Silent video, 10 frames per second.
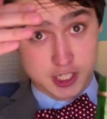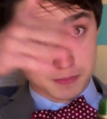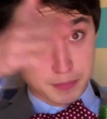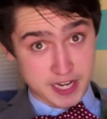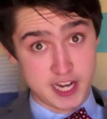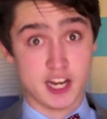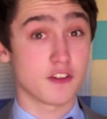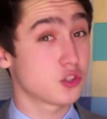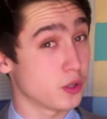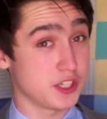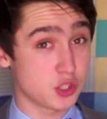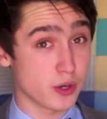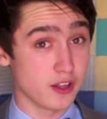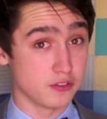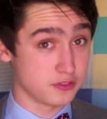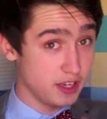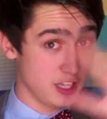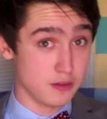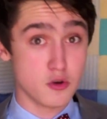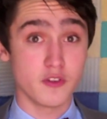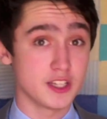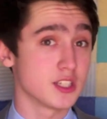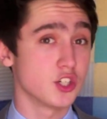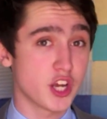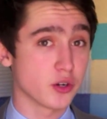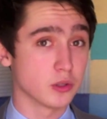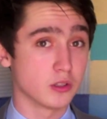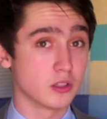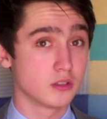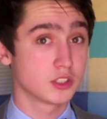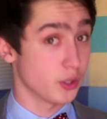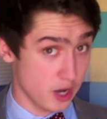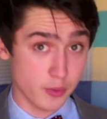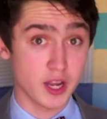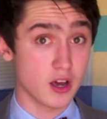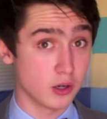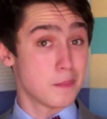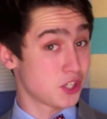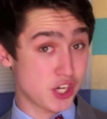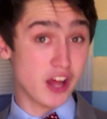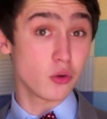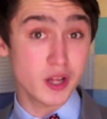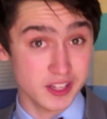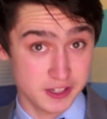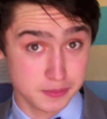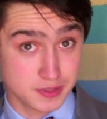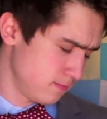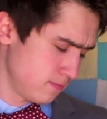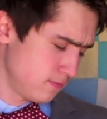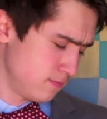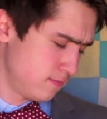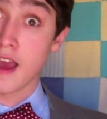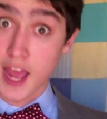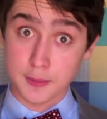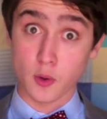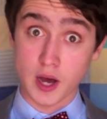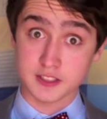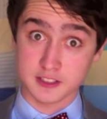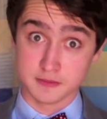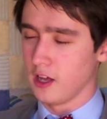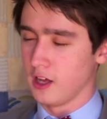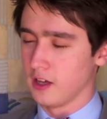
/ beginning of 2012 in the movies in general. So here we go. Michelle Williams, Emma Watson.